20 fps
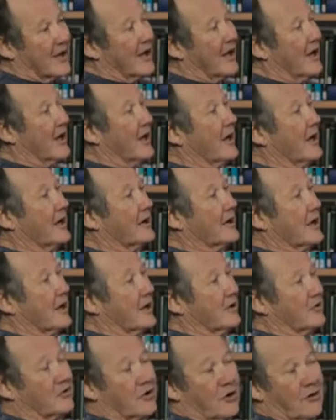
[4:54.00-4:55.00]

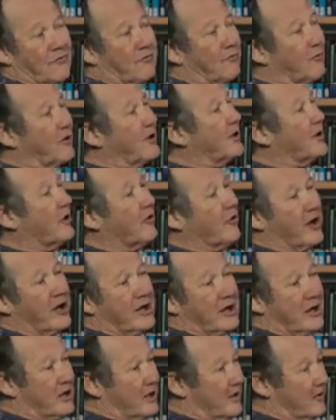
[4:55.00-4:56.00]
And you're free to
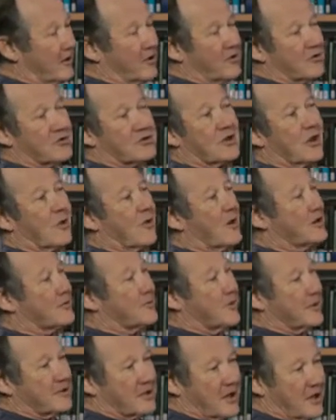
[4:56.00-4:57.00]
create anything. There's no
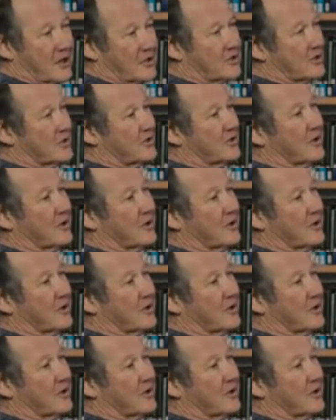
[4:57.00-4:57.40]
expectation.